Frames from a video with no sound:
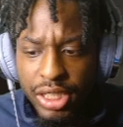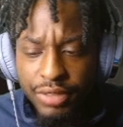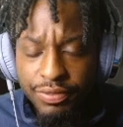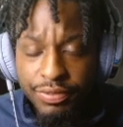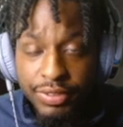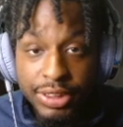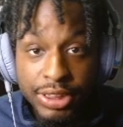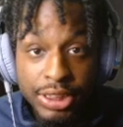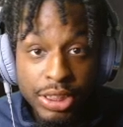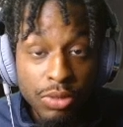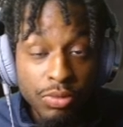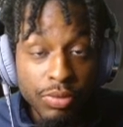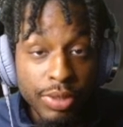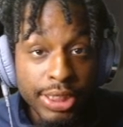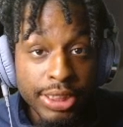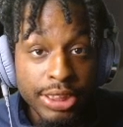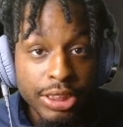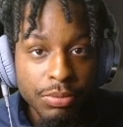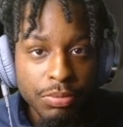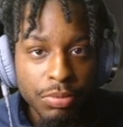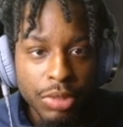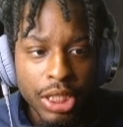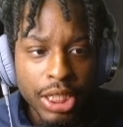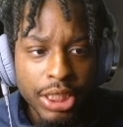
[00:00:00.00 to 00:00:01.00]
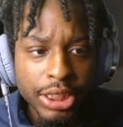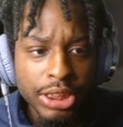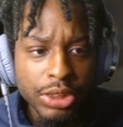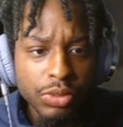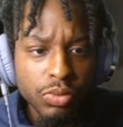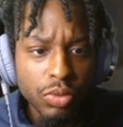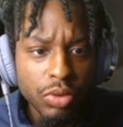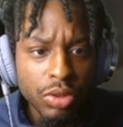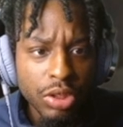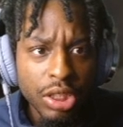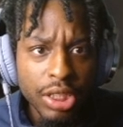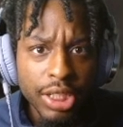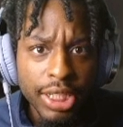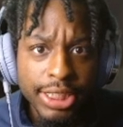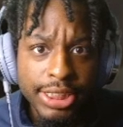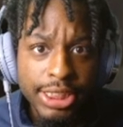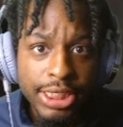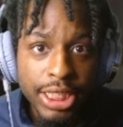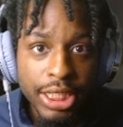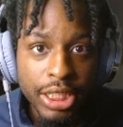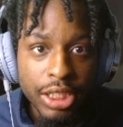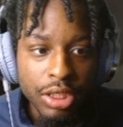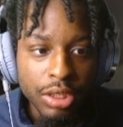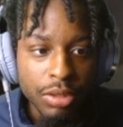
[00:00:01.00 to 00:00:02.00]
For some reason, bro, I just want a
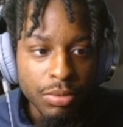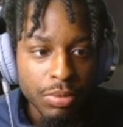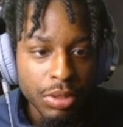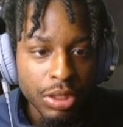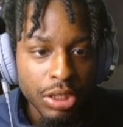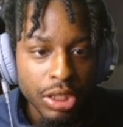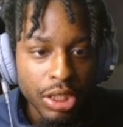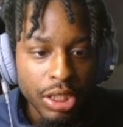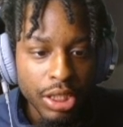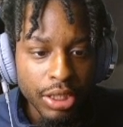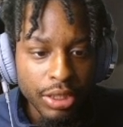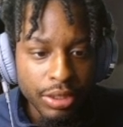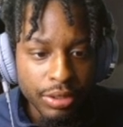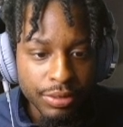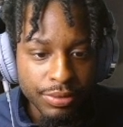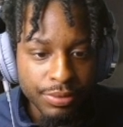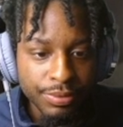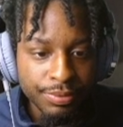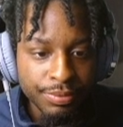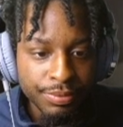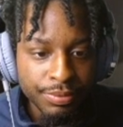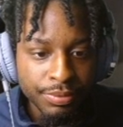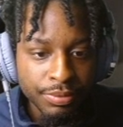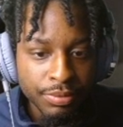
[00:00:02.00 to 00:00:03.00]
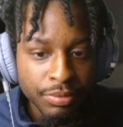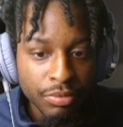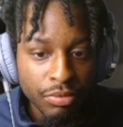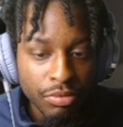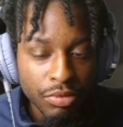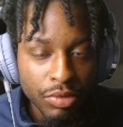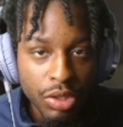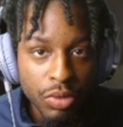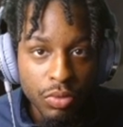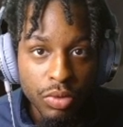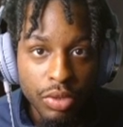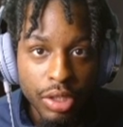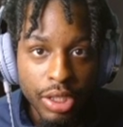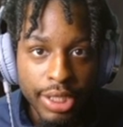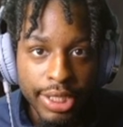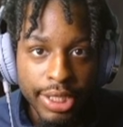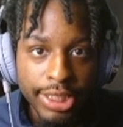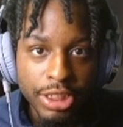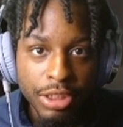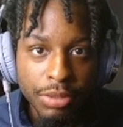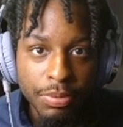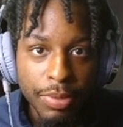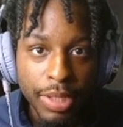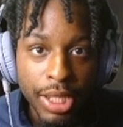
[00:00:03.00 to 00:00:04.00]
Latina, bro. Like, I want a
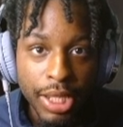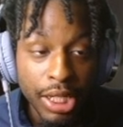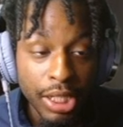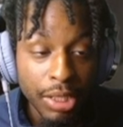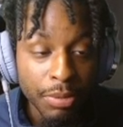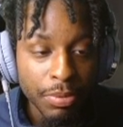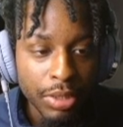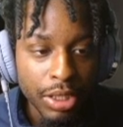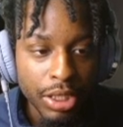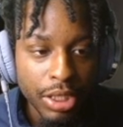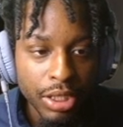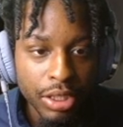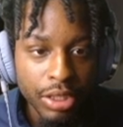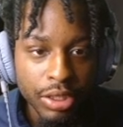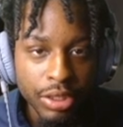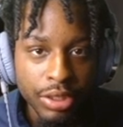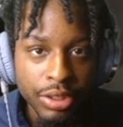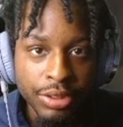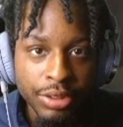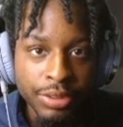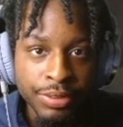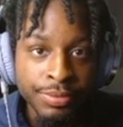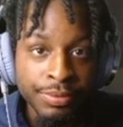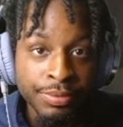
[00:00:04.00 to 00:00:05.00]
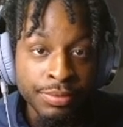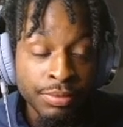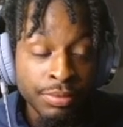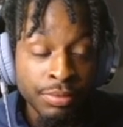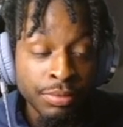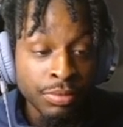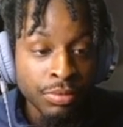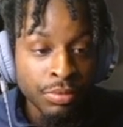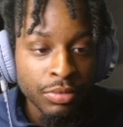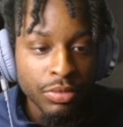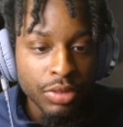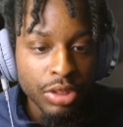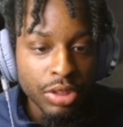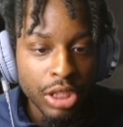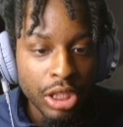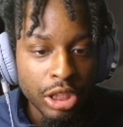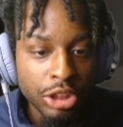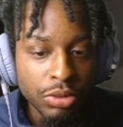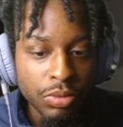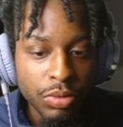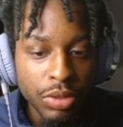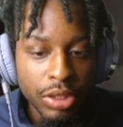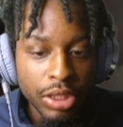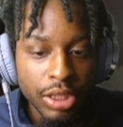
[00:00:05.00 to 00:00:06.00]
Hispanic, my nigga. I
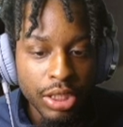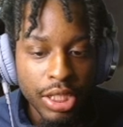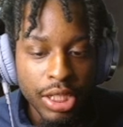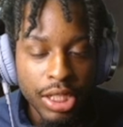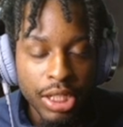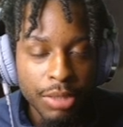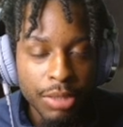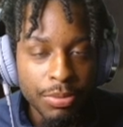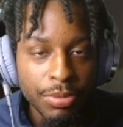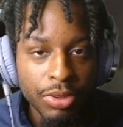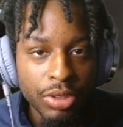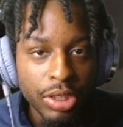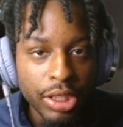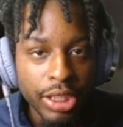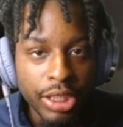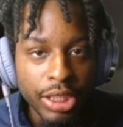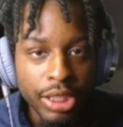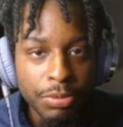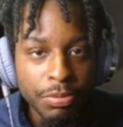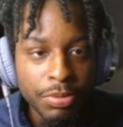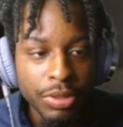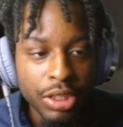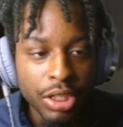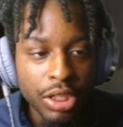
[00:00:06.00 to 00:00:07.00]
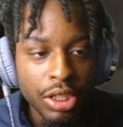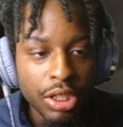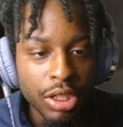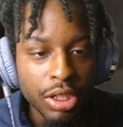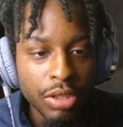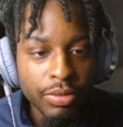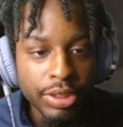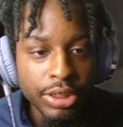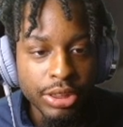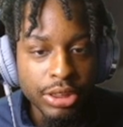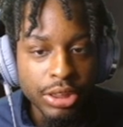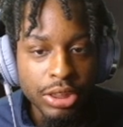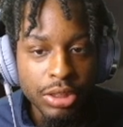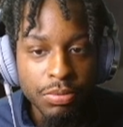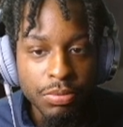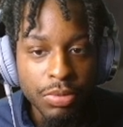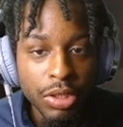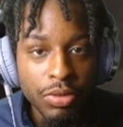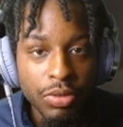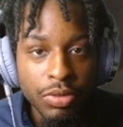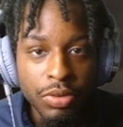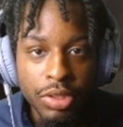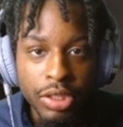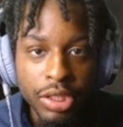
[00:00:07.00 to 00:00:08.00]
swear to God, bro. Like, there's been always something I
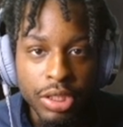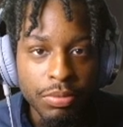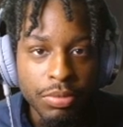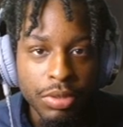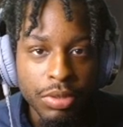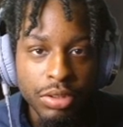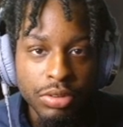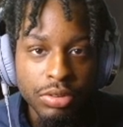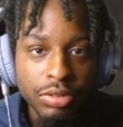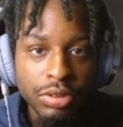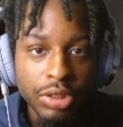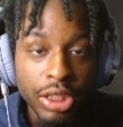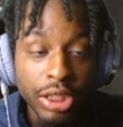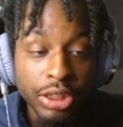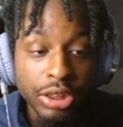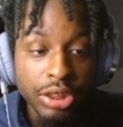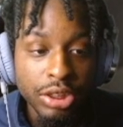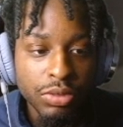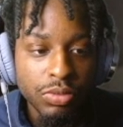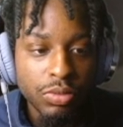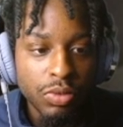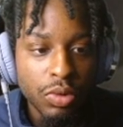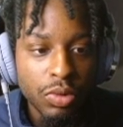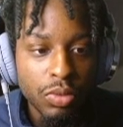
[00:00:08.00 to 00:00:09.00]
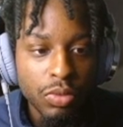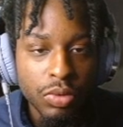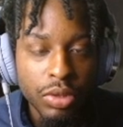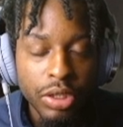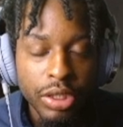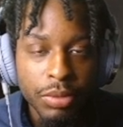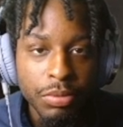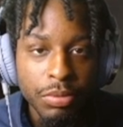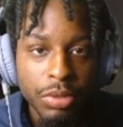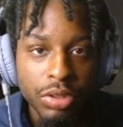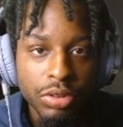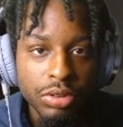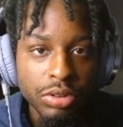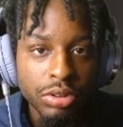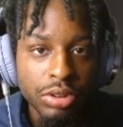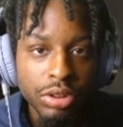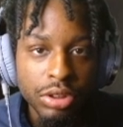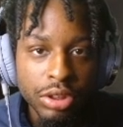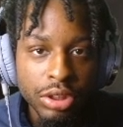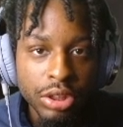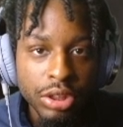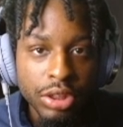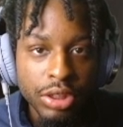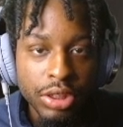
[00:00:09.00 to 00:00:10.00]
wanted, bro. I just want one, bro.
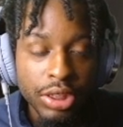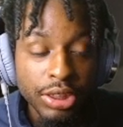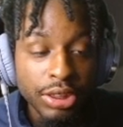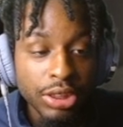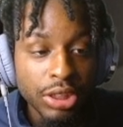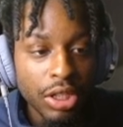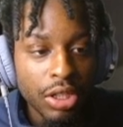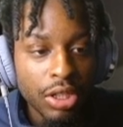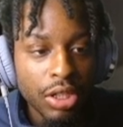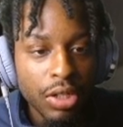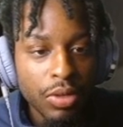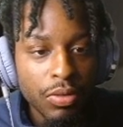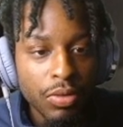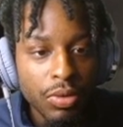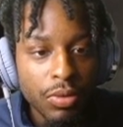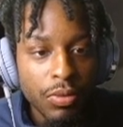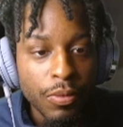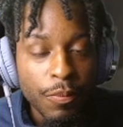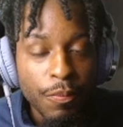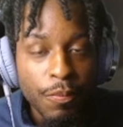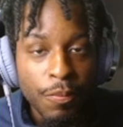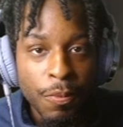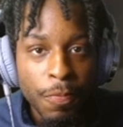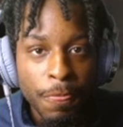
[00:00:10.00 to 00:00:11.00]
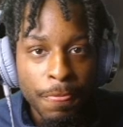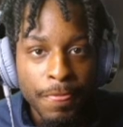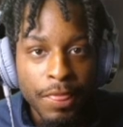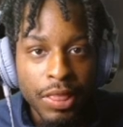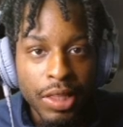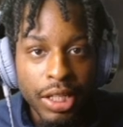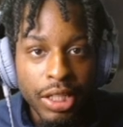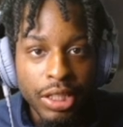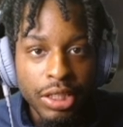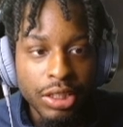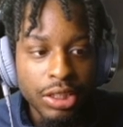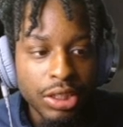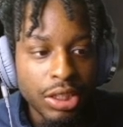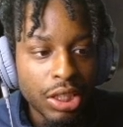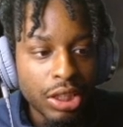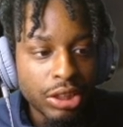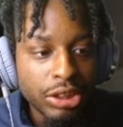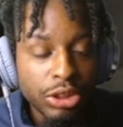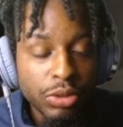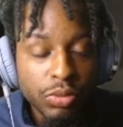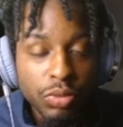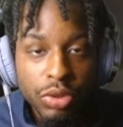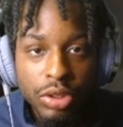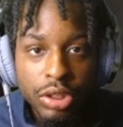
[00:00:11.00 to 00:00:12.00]
That's all I want. Like, I
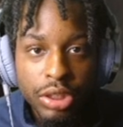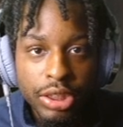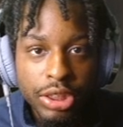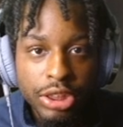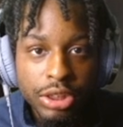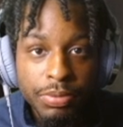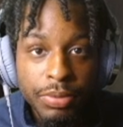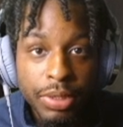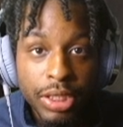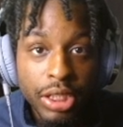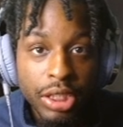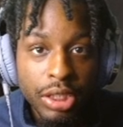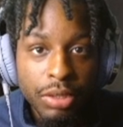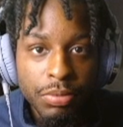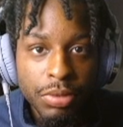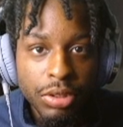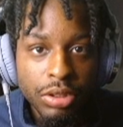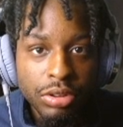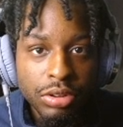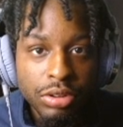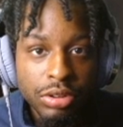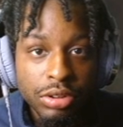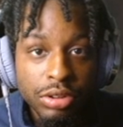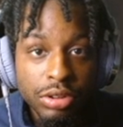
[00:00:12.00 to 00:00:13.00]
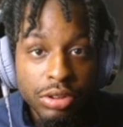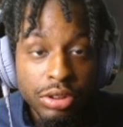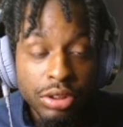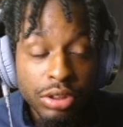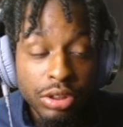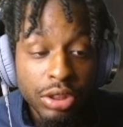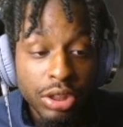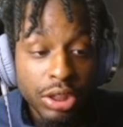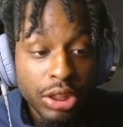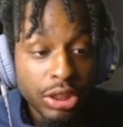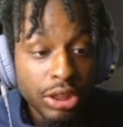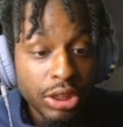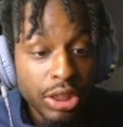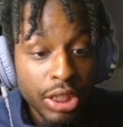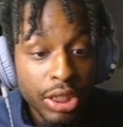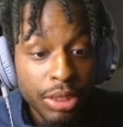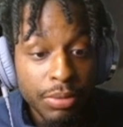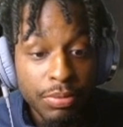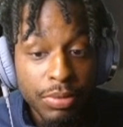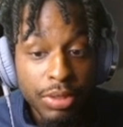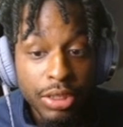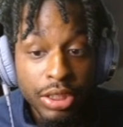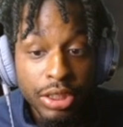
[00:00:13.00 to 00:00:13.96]
just want a Hispanic, bro. That's it, bro.